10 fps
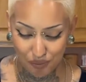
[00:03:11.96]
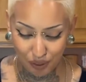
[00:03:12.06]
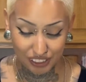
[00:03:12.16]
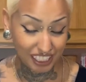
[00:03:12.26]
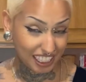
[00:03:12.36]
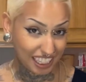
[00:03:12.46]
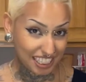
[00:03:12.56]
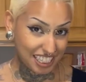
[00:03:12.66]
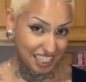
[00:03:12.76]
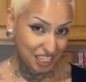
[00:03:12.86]
bartending, I
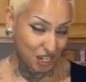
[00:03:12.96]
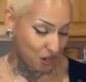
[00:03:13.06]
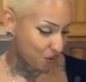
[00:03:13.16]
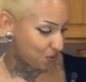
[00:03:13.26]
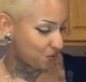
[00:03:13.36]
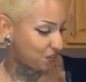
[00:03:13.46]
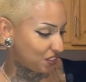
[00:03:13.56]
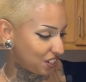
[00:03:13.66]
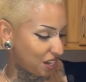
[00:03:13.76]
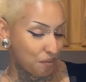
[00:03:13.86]
didn't know
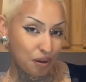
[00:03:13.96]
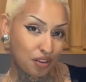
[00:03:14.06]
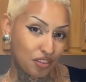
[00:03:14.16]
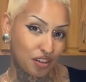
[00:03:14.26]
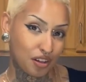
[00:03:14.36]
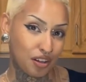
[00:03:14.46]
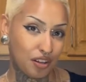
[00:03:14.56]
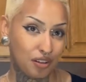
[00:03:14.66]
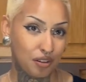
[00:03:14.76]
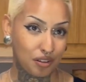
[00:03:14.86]
about
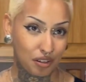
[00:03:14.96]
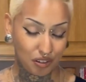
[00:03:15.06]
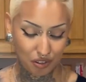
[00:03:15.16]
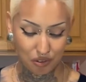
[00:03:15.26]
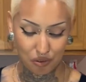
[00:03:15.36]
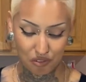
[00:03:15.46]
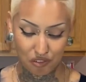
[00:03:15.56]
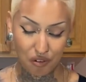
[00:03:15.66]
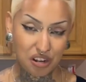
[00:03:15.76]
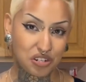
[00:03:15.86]
the
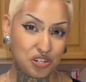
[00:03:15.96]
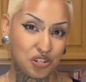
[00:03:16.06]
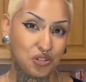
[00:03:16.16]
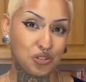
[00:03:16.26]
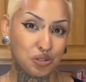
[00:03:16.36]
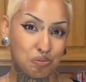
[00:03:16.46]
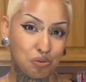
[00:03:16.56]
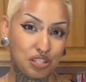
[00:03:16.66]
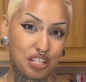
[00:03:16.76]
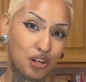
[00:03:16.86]
fresh juice
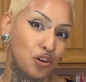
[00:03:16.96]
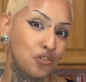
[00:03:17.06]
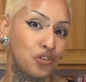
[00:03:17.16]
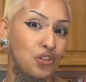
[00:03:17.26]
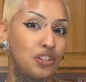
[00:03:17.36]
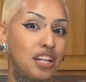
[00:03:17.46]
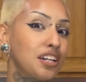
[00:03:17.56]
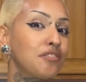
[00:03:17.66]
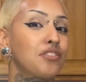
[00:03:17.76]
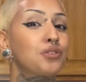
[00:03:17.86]
Prosecco rule, and
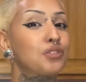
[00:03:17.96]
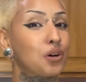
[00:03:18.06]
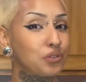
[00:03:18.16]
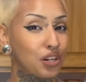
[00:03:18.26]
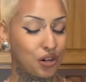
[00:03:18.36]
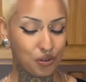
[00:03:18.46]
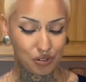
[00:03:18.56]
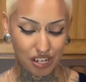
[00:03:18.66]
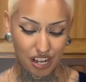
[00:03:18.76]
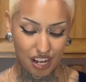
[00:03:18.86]
if you don't know,
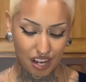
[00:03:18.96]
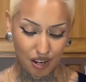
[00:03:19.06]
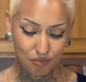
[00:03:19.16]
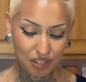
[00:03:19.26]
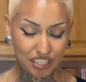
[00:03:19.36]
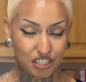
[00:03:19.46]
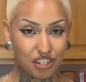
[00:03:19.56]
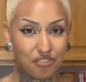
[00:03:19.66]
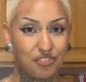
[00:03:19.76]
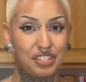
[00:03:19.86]
it
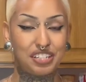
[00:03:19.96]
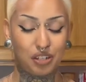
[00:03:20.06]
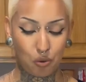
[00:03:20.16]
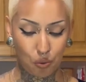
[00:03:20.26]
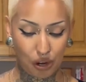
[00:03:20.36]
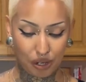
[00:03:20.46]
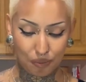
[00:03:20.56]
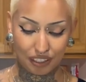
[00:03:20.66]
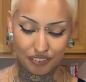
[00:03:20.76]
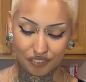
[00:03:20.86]
should fizzle quite a
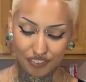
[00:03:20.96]
bit.